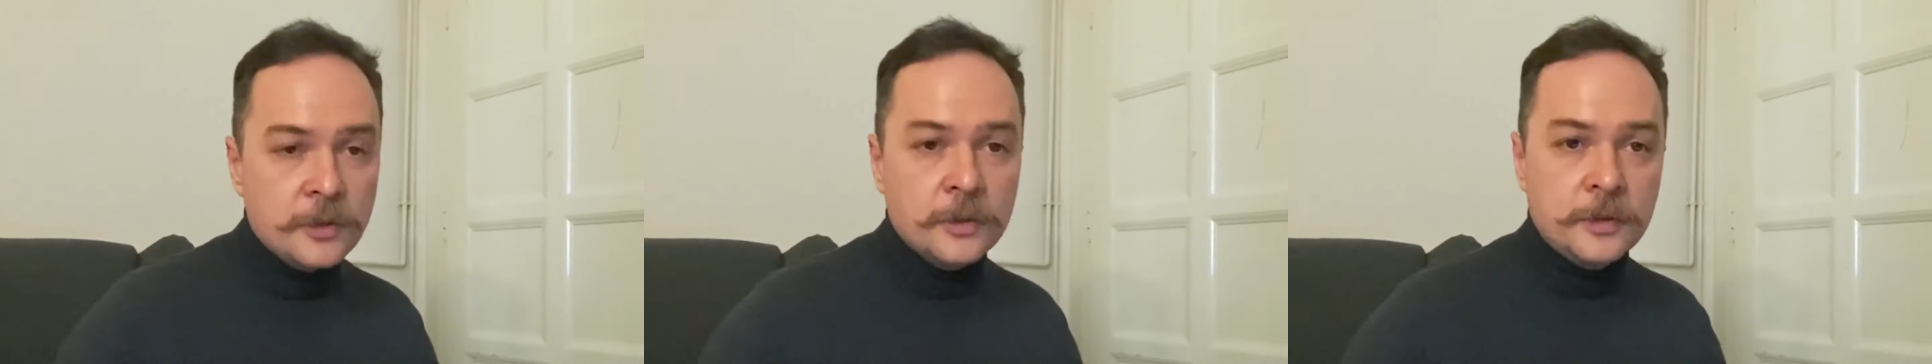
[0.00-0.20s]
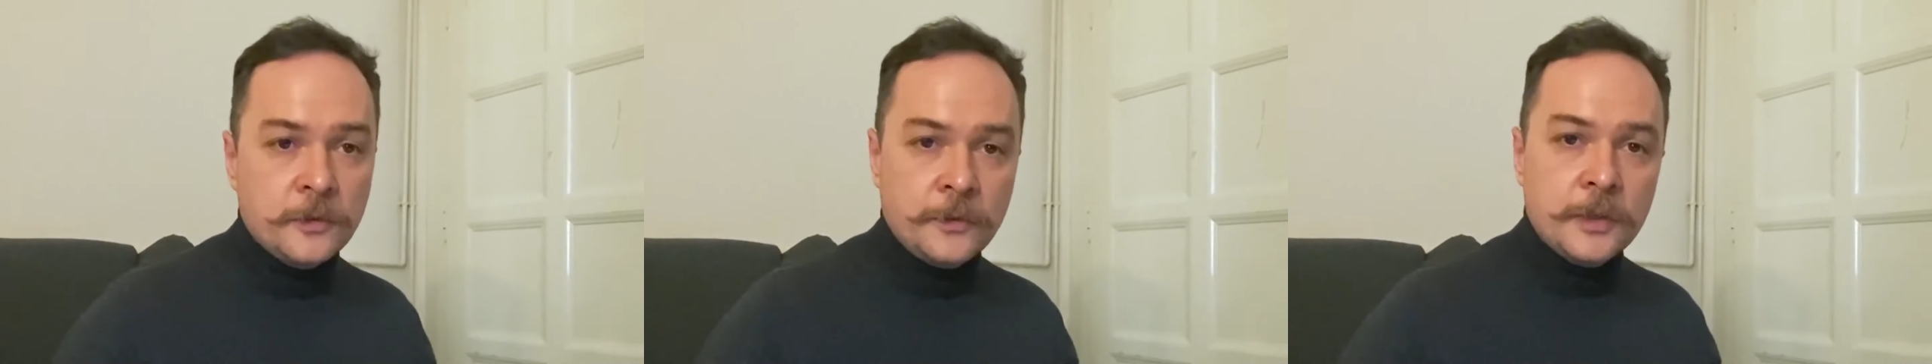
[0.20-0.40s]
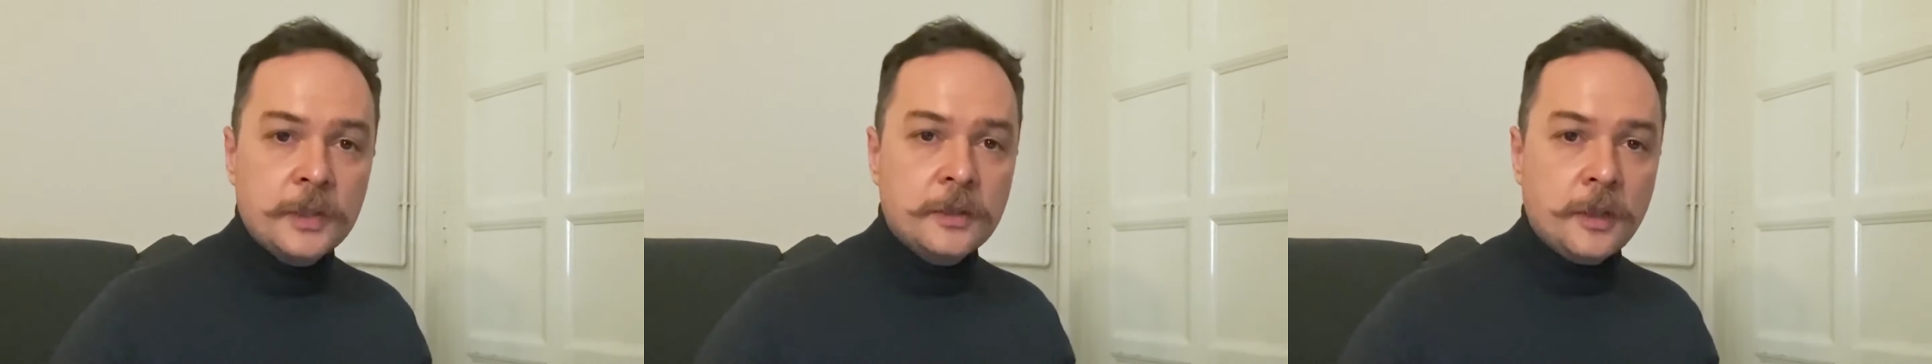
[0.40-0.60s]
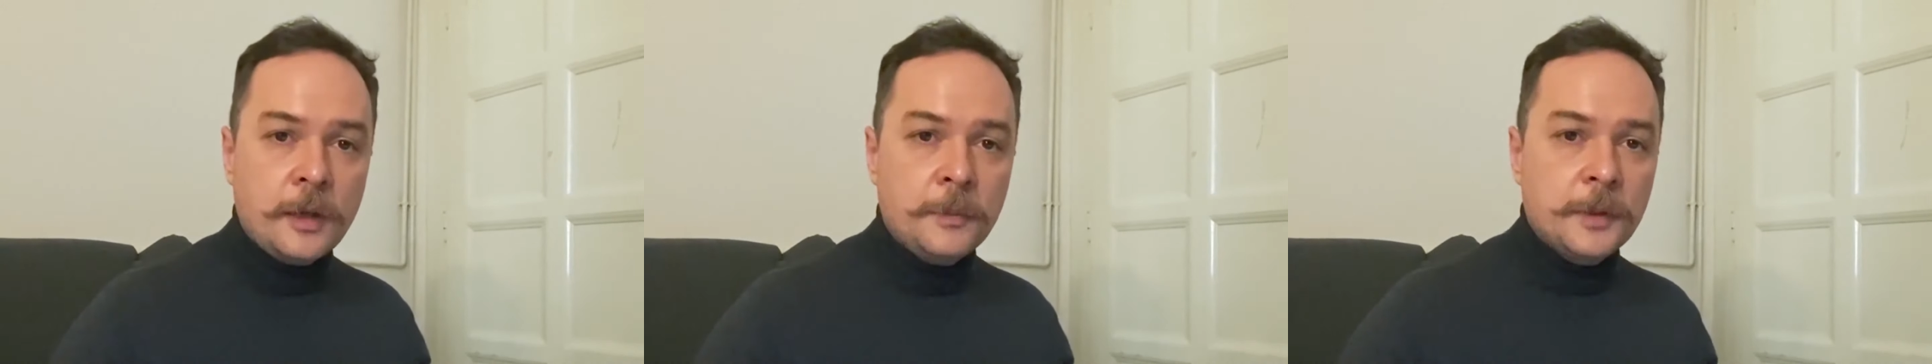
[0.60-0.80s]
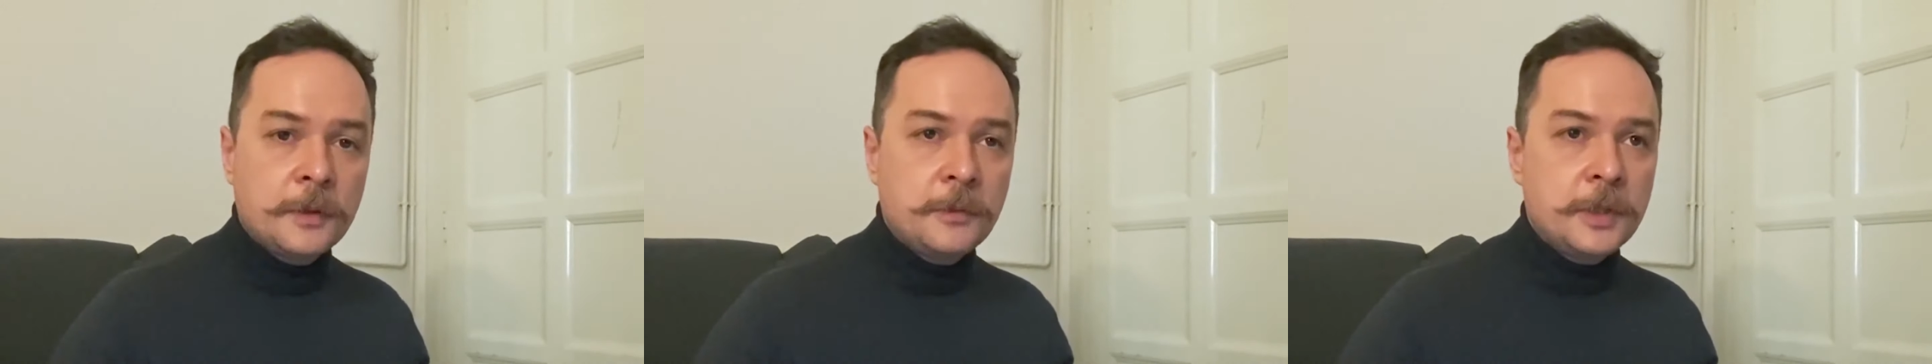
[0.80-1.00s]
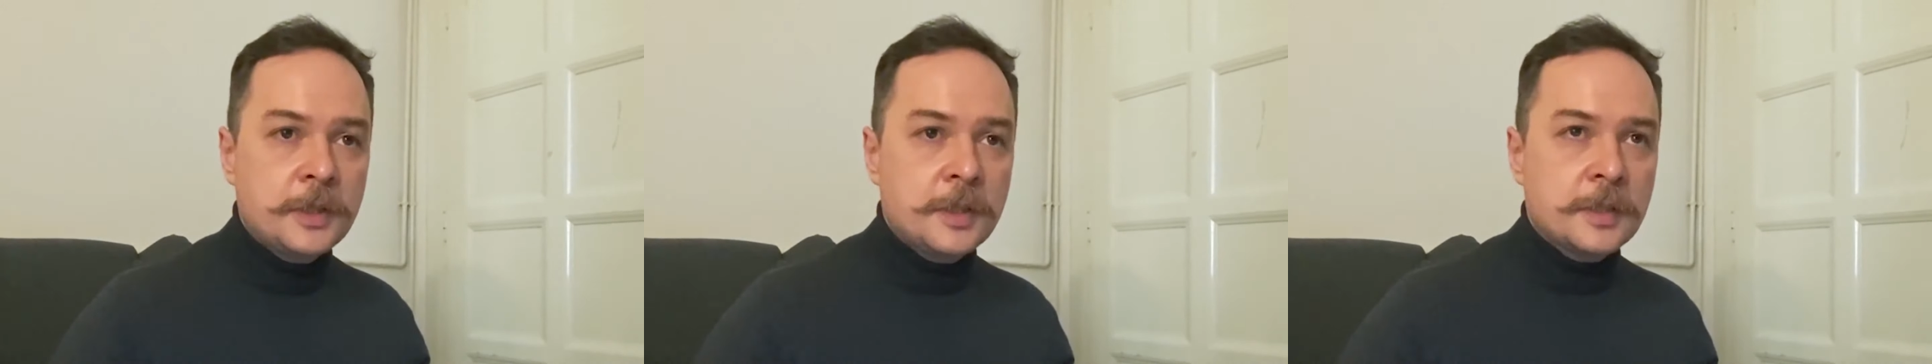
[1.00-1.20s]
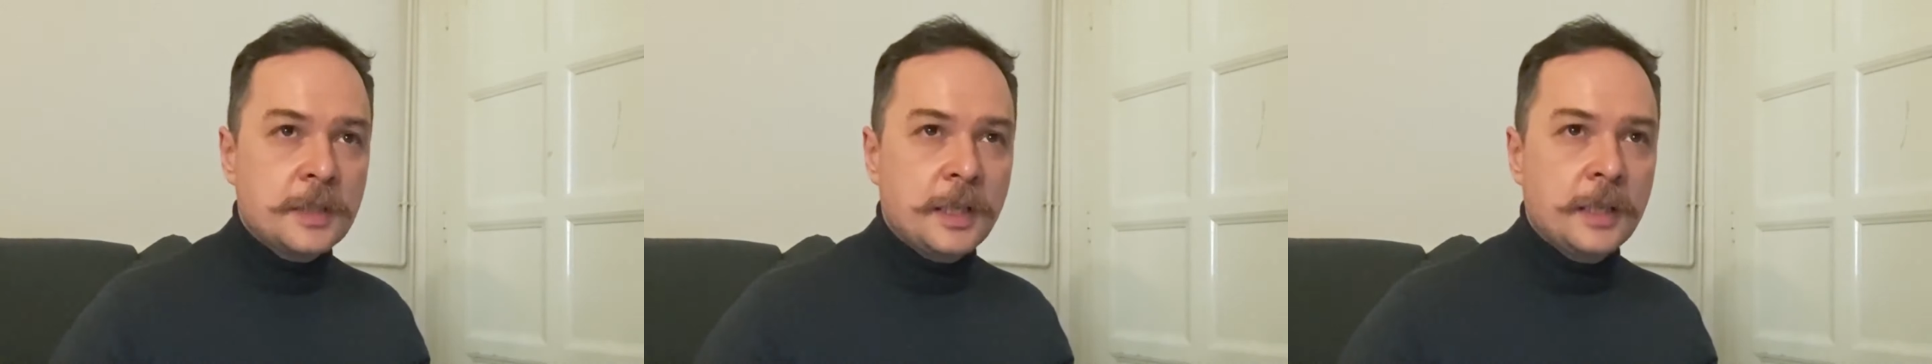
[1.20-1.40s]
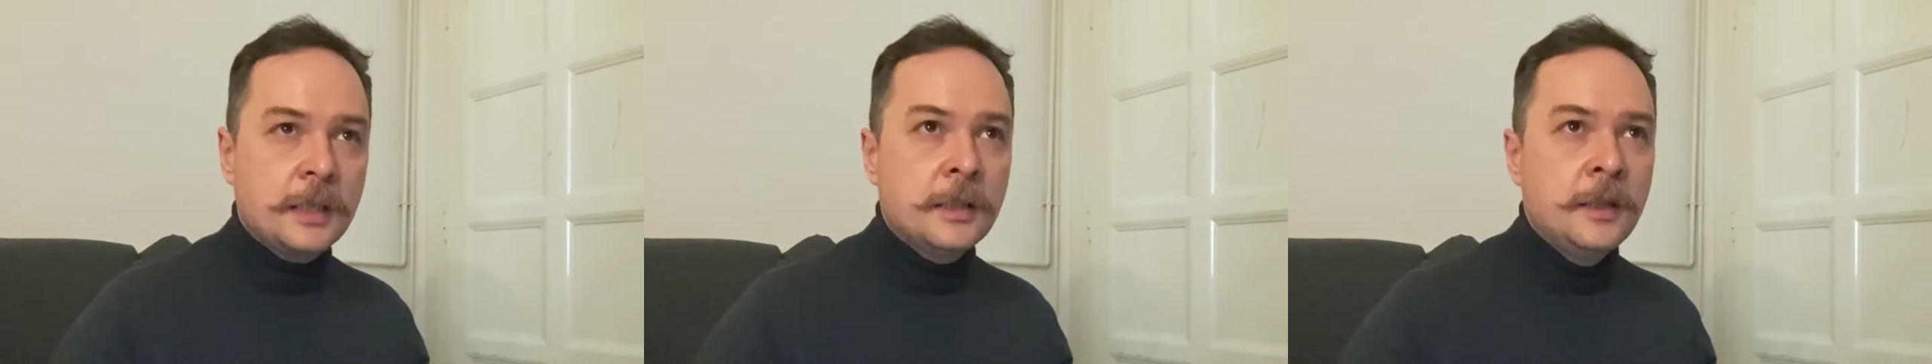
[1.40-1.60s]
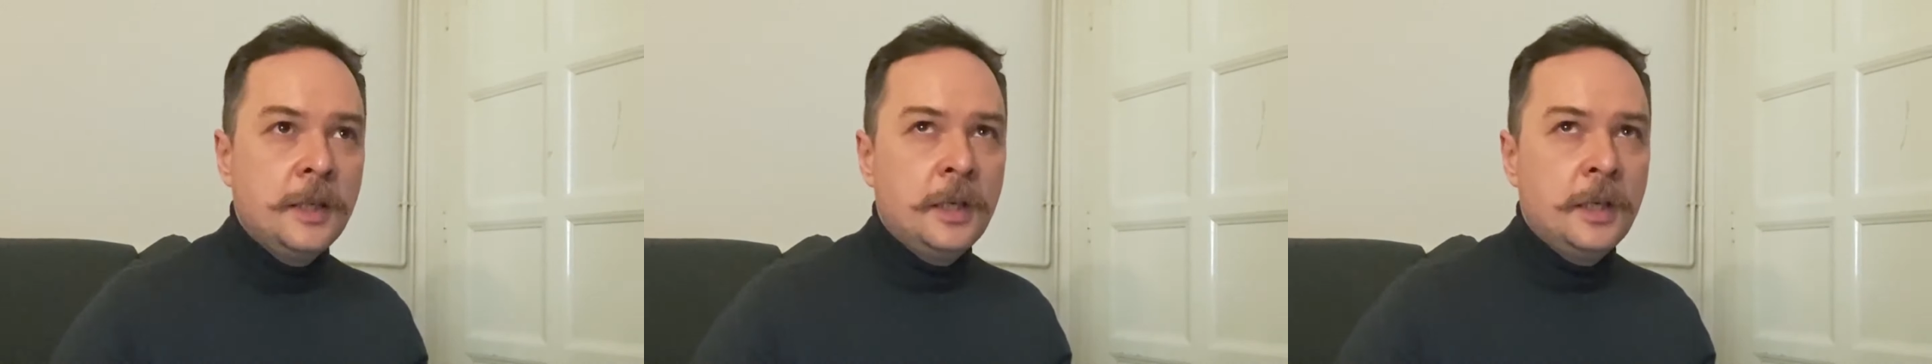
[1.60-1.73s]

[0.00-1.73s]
on the third topic, which is like